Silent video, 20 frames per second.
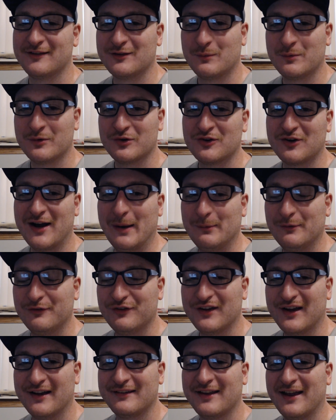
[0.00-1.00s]
Subscribe if you
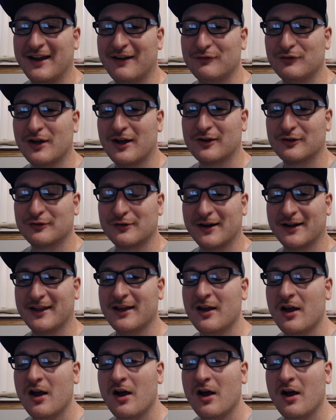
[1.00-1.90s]
guys have not already.